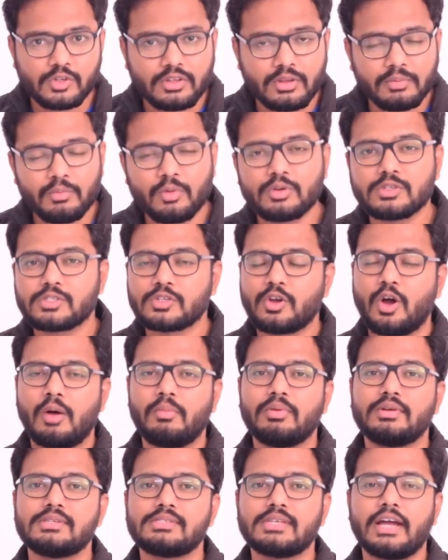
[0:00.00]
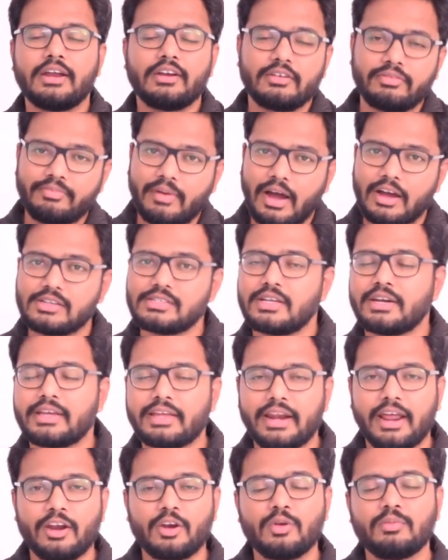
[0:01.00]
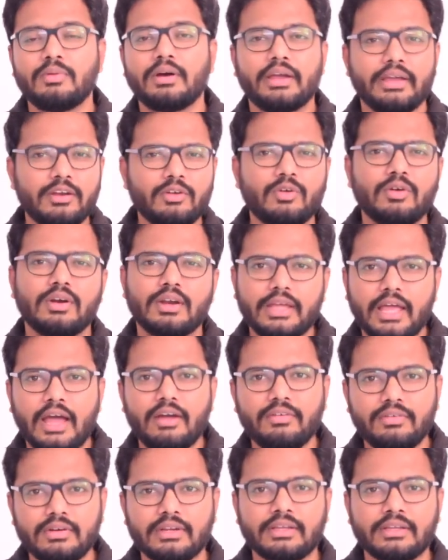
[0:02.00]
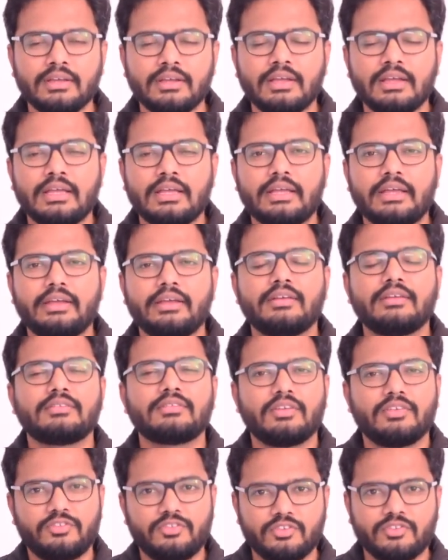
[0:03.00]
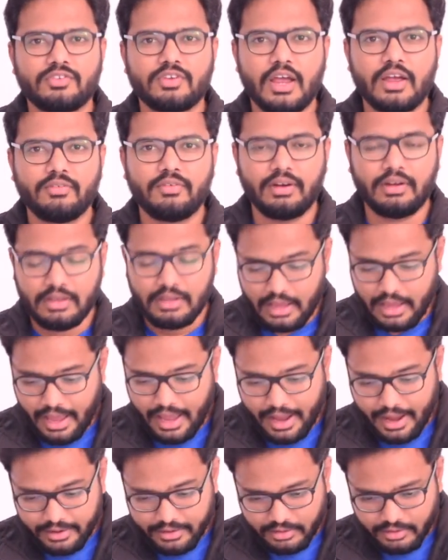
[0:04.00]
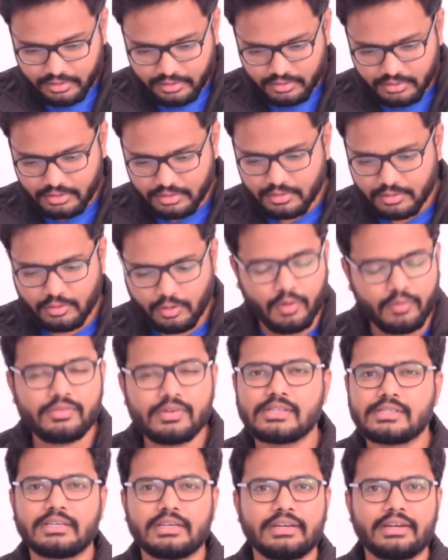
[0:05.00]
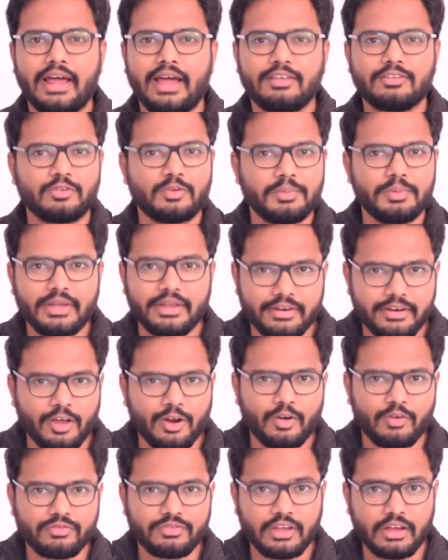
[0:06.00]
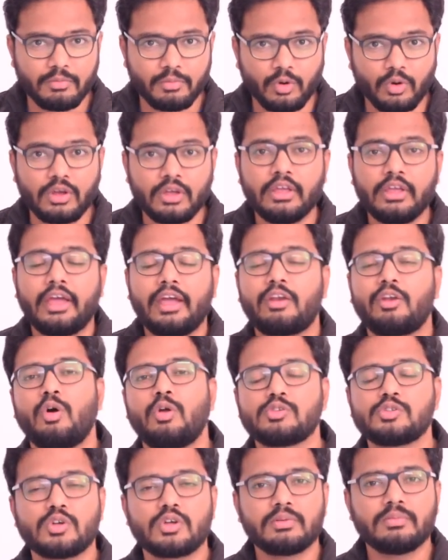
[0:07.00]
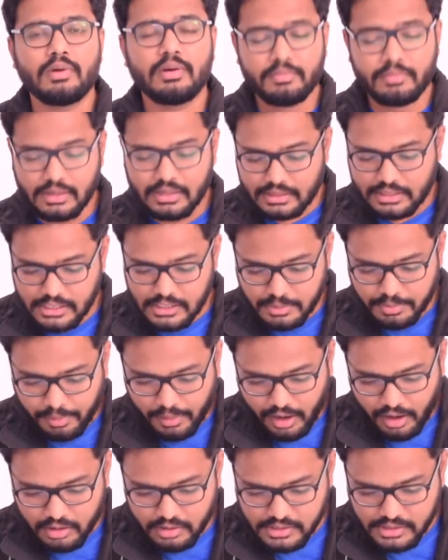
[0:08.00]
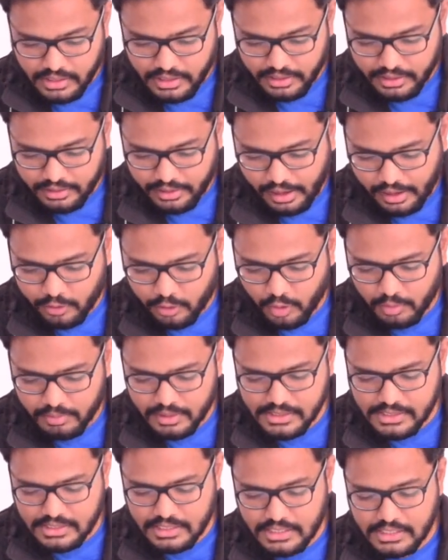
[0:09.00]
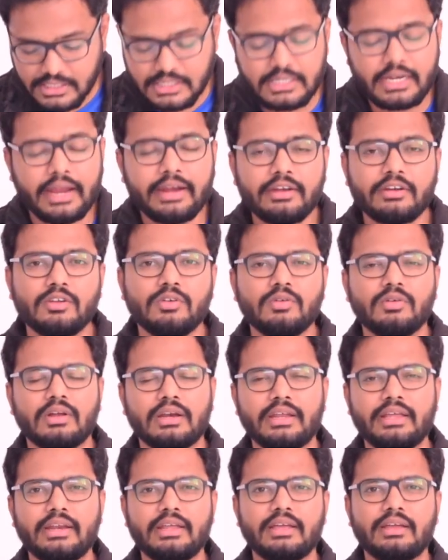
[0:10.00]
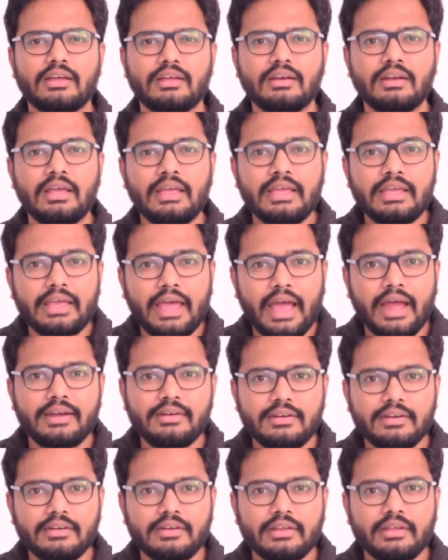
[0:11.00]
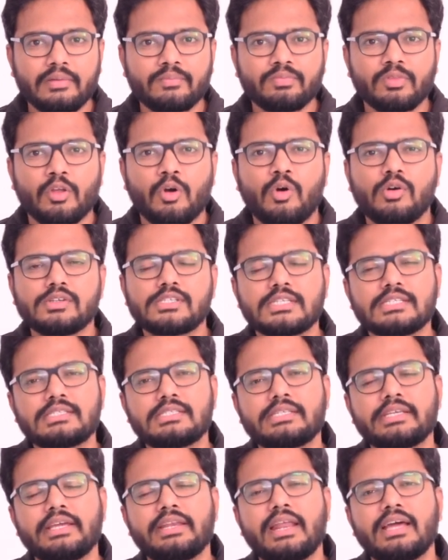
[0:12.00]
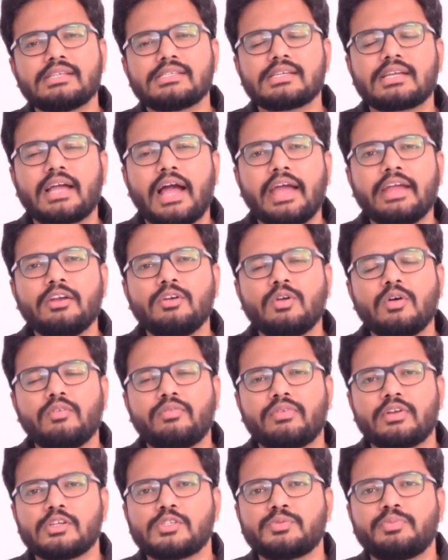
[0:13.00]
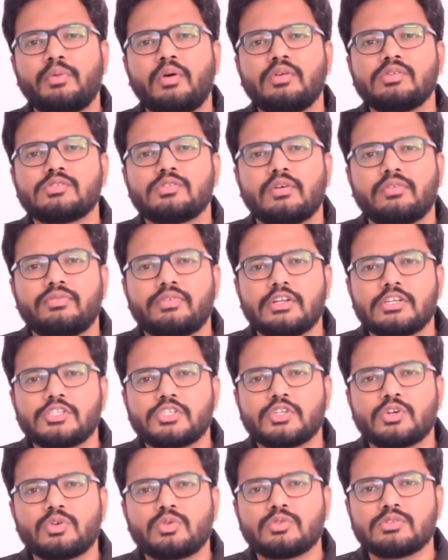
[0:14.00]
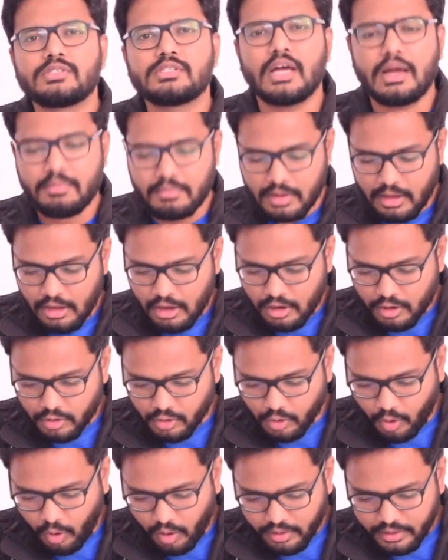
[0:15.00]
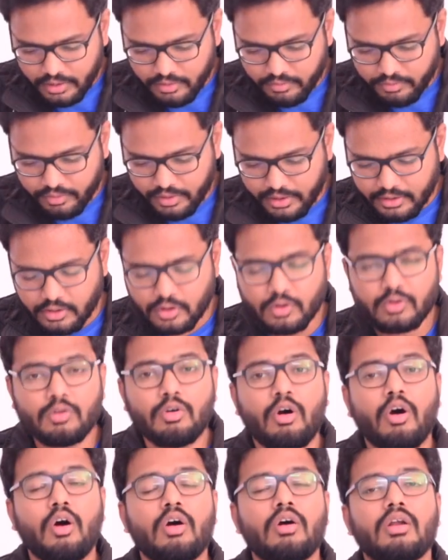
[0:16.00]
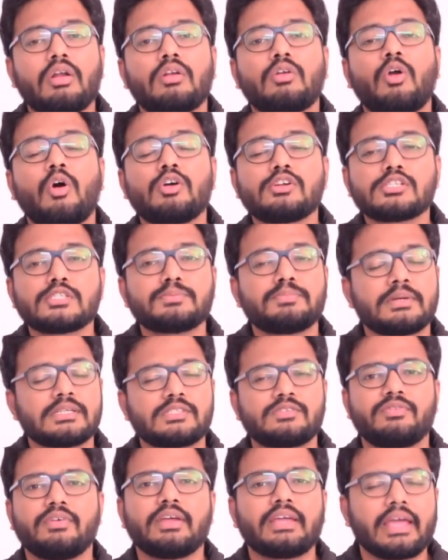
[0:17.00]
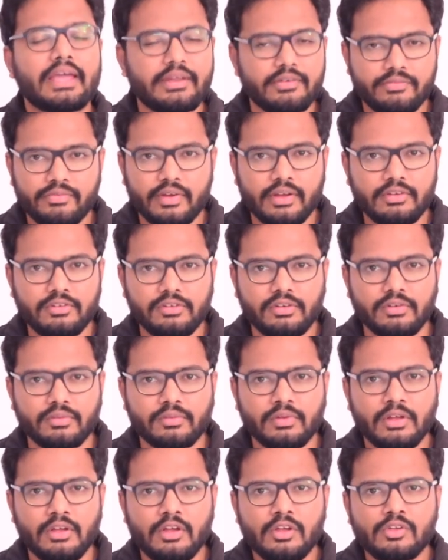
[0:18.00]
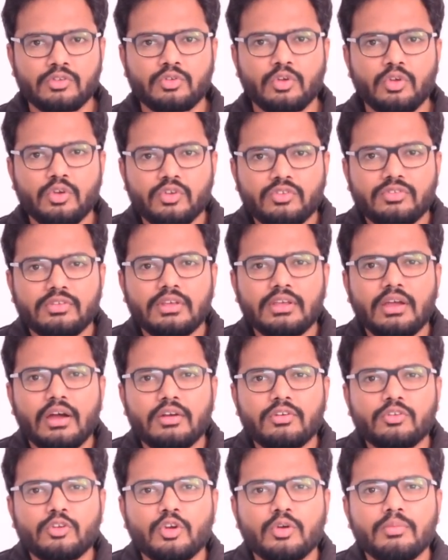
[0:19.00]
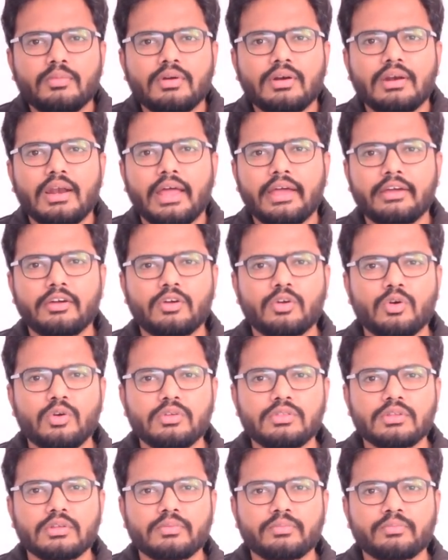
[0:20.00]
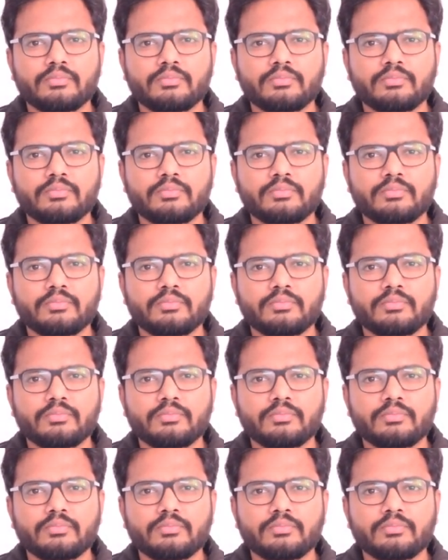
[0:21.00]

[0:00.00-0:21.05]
the most common site of pyogenic granuloma in oral cavity is gingiva and so obviously it has to be none of the above. And also remember this pyogenic granuloma is distinctive clinical entity which is seen as a kind of response of tissue to some non-infective or non-specific infection. So you see a tumor-like growth